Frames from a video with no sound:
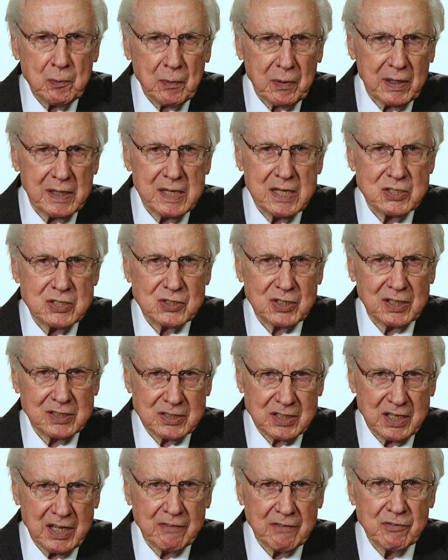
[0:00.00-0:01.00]
place
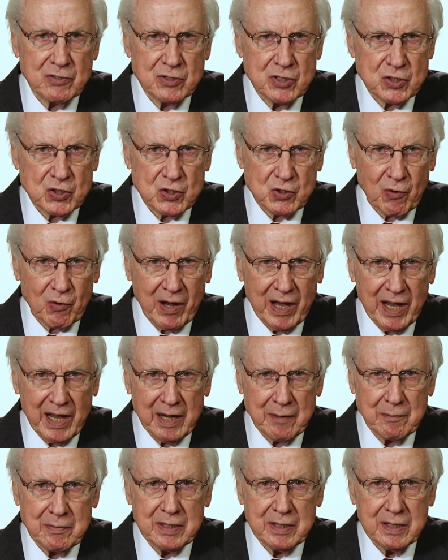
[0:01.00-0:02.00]
that's ever
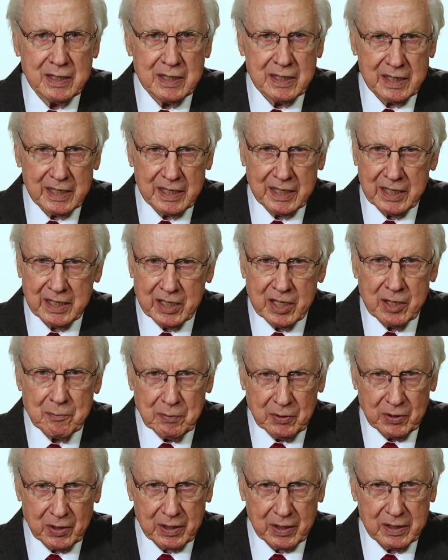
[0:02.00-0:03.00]
described in any
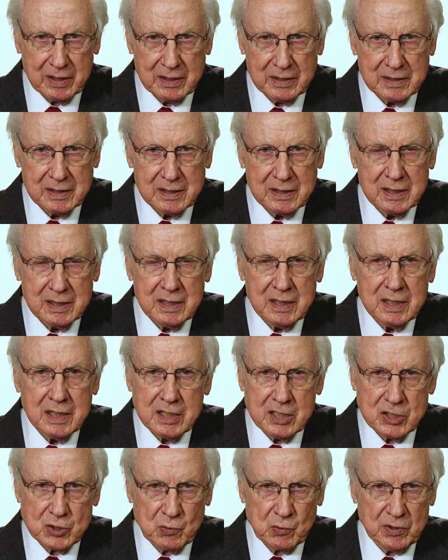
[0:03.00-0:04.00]
book
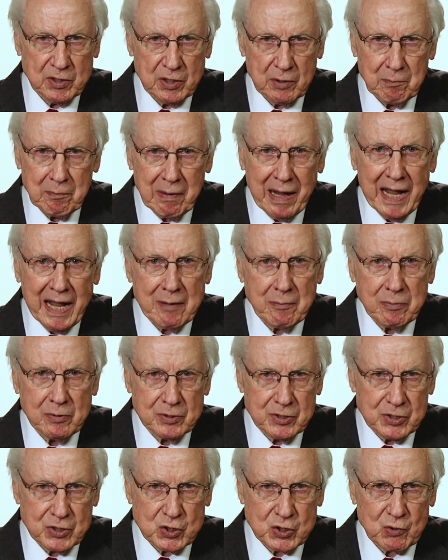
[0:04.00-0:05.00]
is when the Bible
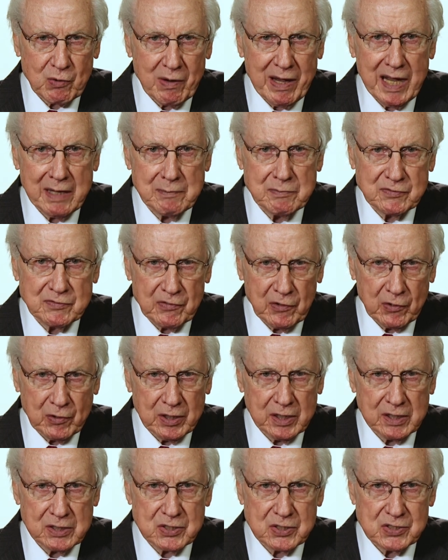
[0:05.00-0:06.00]
describes for
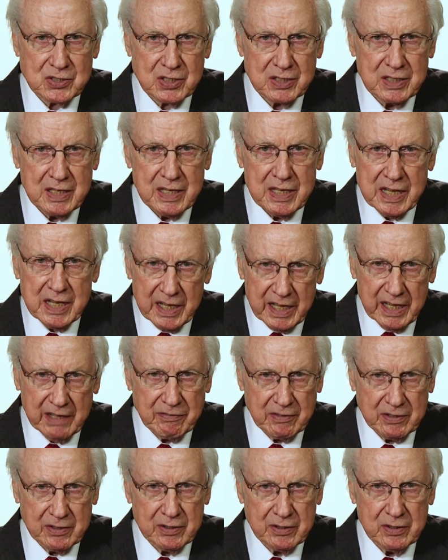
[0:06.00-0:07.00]
us
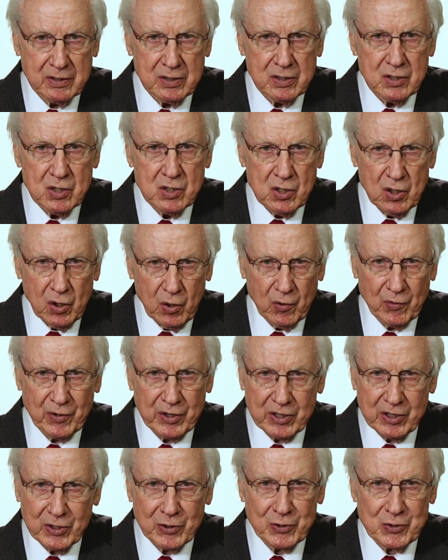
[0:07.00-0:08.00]
heaven on
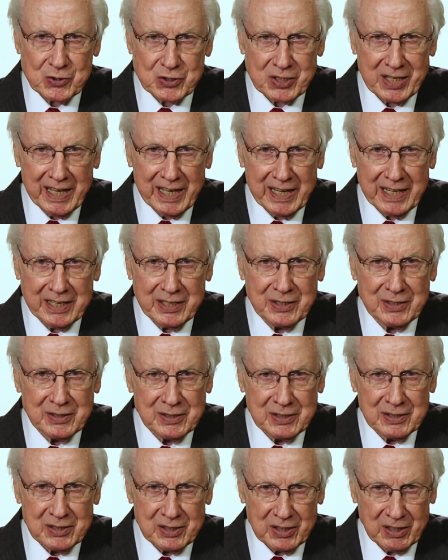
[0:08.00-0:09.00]
the other side
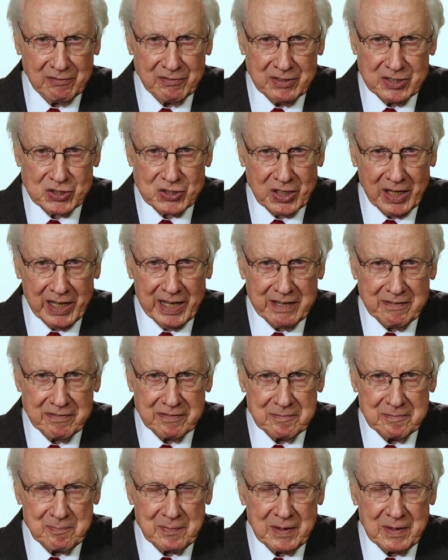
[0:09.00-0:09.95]
of this life.